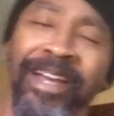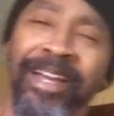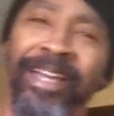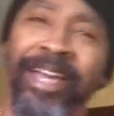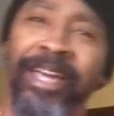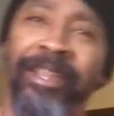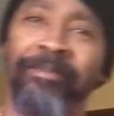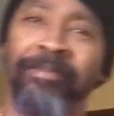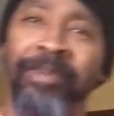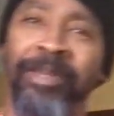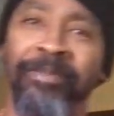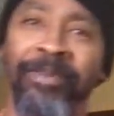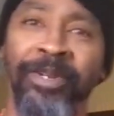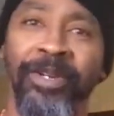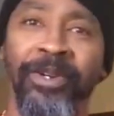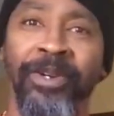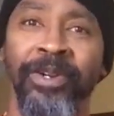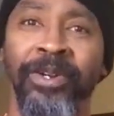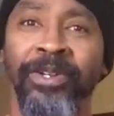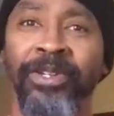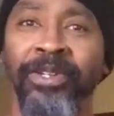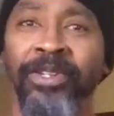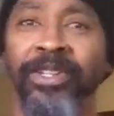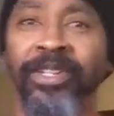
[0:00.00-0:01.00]
I got a baby
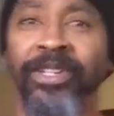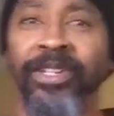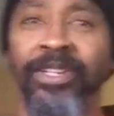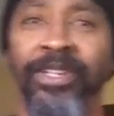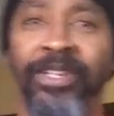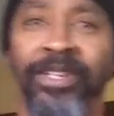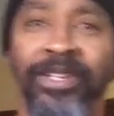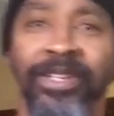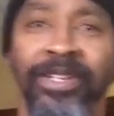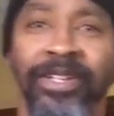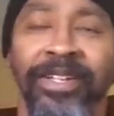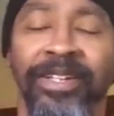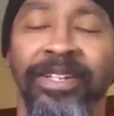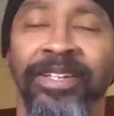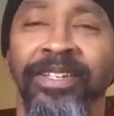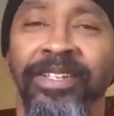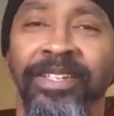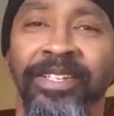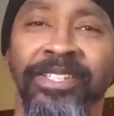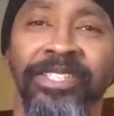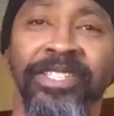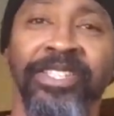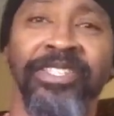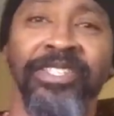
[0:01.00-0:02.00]
girl,
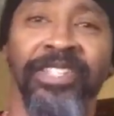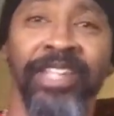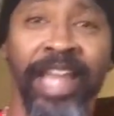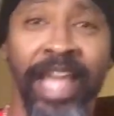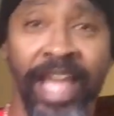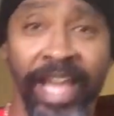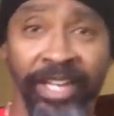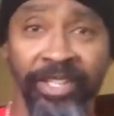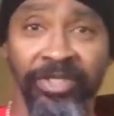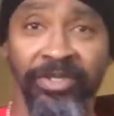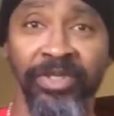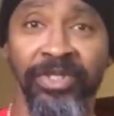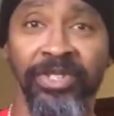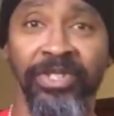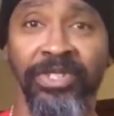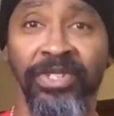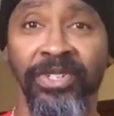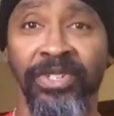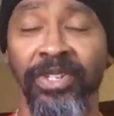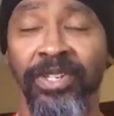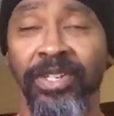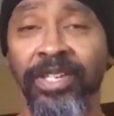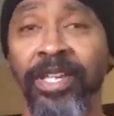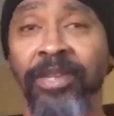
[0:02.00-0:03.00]
she's an
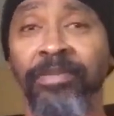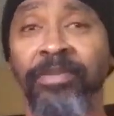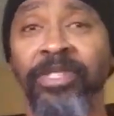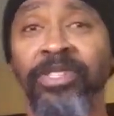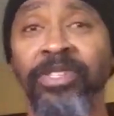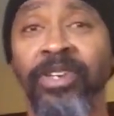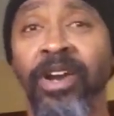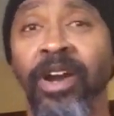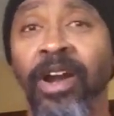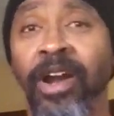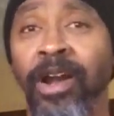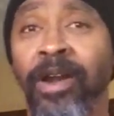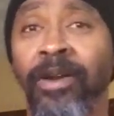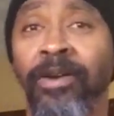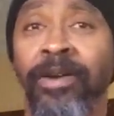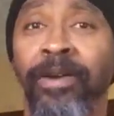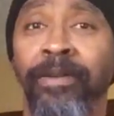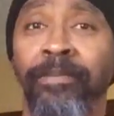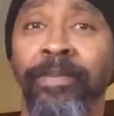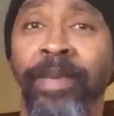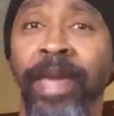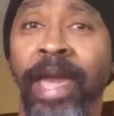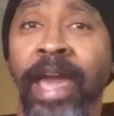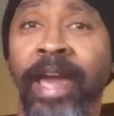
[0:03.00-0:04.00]
actress, her name is
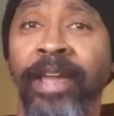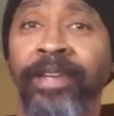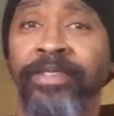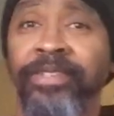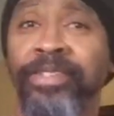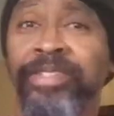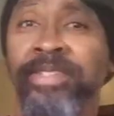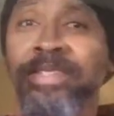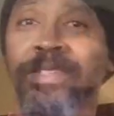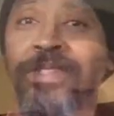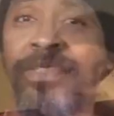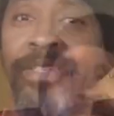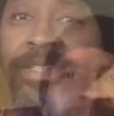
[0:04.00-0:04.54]
Kara Patterson,